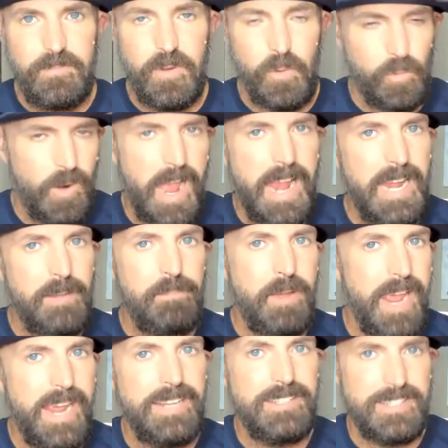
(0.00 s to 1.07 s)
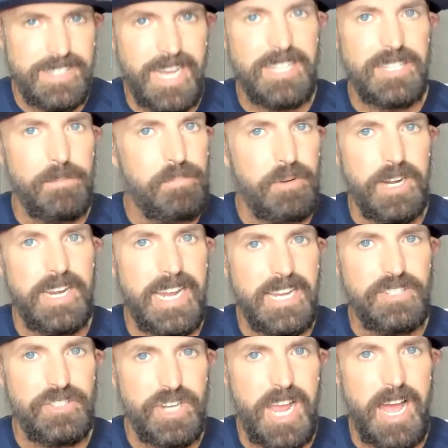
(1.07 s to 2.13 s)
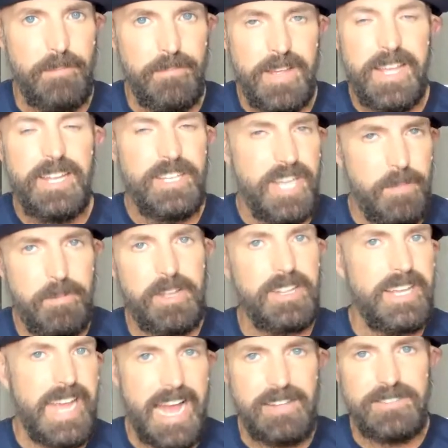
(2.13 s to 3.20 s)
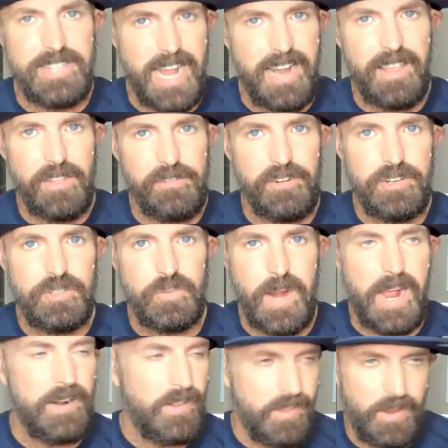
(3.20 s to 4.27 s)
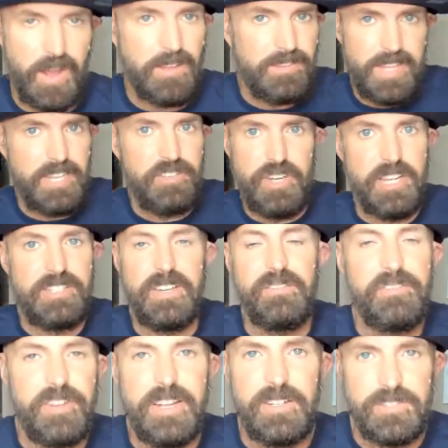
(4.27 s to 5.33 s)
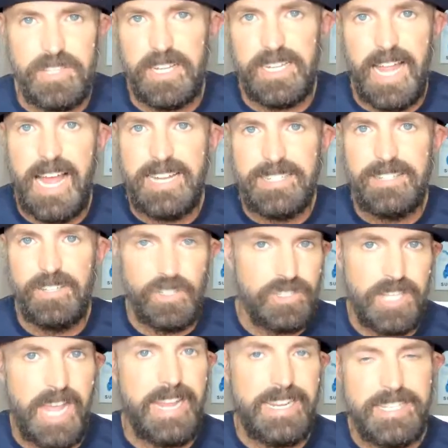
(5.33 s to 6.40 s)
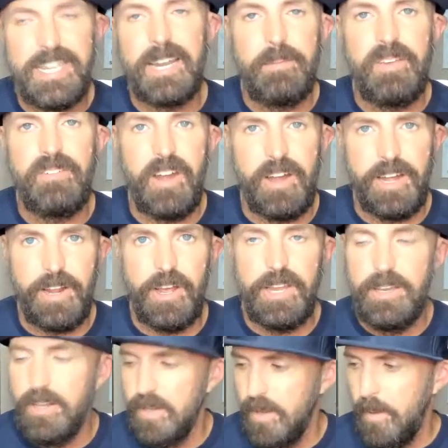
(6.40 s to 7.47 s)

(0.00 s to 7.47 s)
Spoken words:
Ryan Pace does a pretty nice job. Typically outside of the first round, although I'll say Justin Fields looks like he's going to be very good.